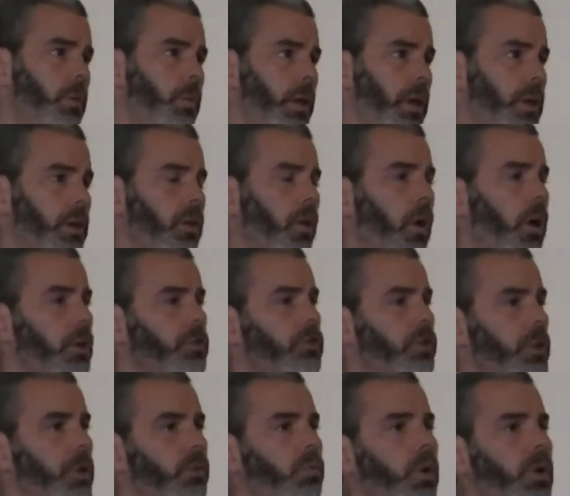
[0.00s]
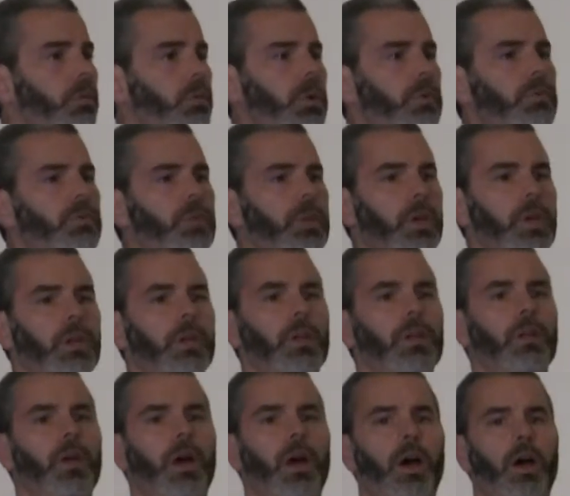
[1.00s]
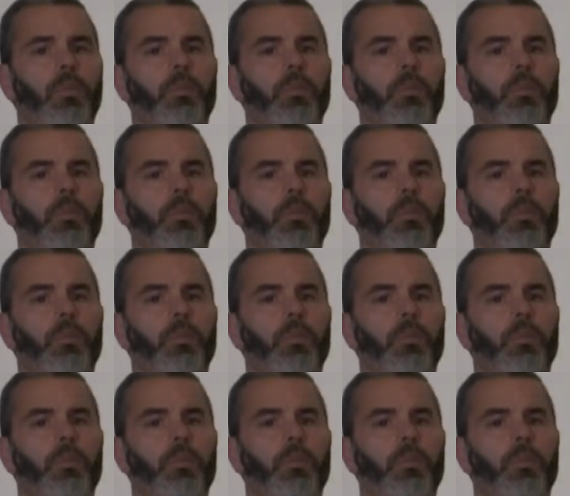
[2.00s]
And largely what we've seen